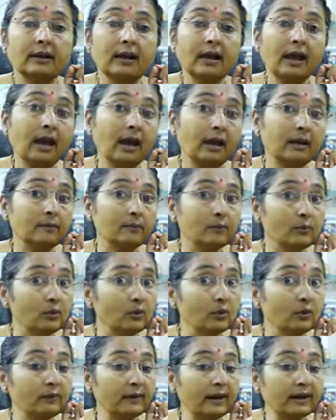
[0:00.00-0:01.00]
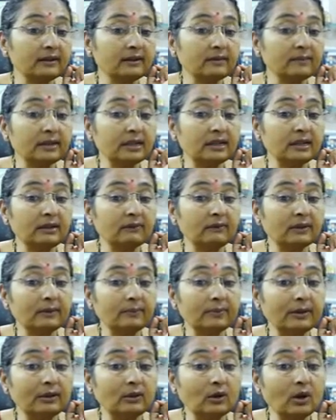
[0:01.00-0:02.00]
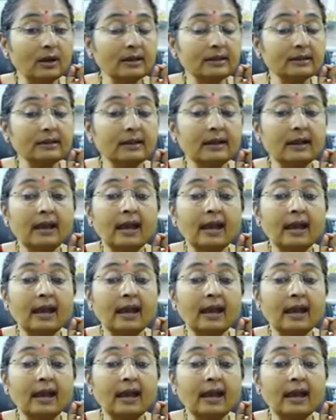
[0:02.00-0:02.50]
and more vitamin D will be lost,